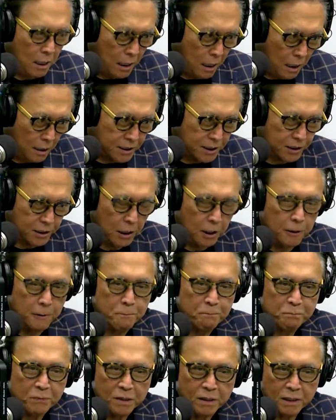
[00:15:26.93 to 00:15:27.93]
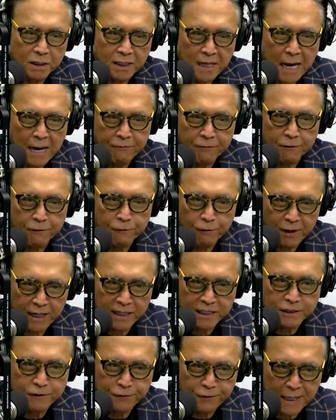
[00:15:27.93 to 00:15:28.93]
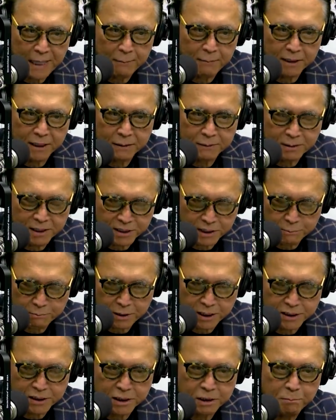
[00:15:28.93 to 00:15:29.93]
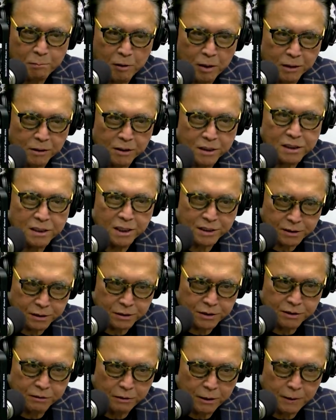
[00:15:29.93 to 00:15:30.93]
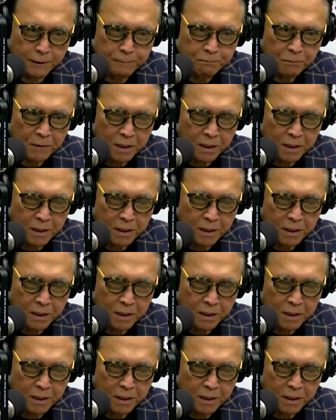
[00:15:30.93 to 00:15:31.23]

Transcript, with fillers: Also, you can have your friends, family, and especially business partners listen to it.